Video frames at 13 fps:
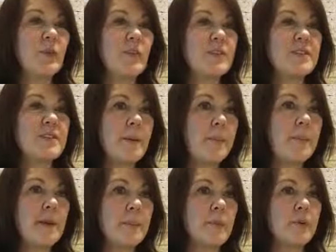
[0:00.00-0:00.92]
some
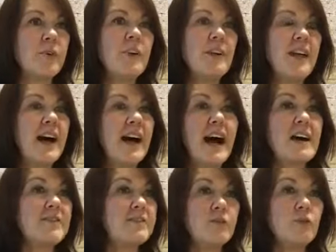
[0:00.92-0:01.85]
people
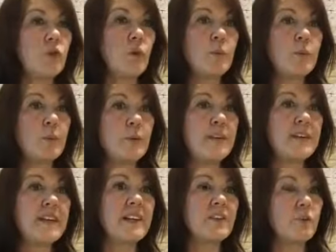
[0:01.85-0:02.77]
have normal
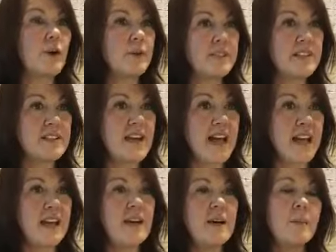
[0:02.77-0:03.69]
breathing throughout the
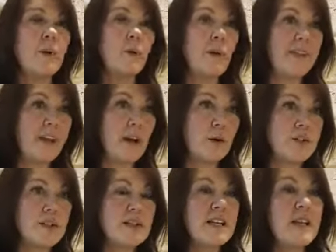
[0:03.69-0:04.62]
day, but when they go
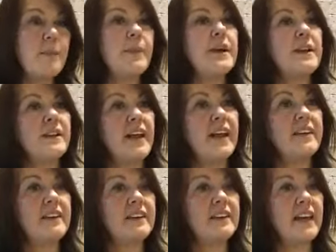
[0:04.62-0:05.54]
to sleep,
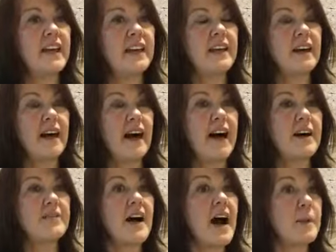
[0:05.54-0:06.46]
then they
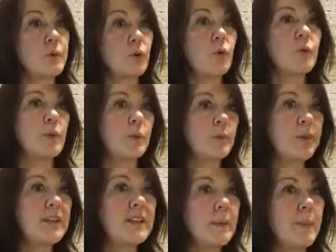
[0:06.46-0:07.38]
have abnormal
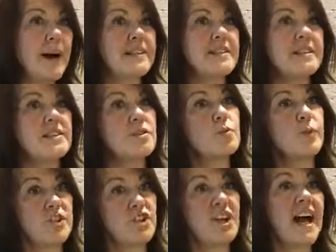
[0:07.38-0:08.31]
breathing patterns,
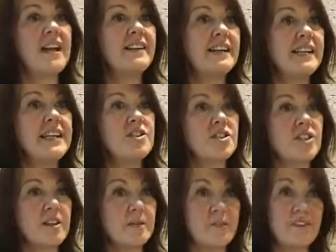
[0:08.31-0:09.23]
which can lead
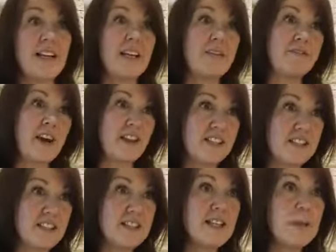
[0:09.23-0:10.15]
to them feeling very
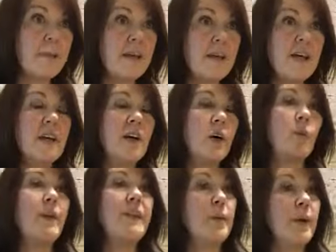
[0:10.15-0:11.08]
sleepy
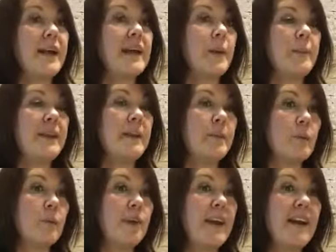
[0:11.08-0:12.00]
when they wake up in the
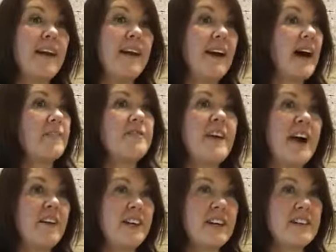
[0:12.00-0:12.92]
morning, and
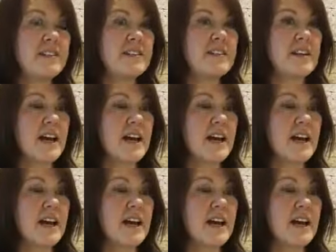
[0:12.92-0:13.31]
various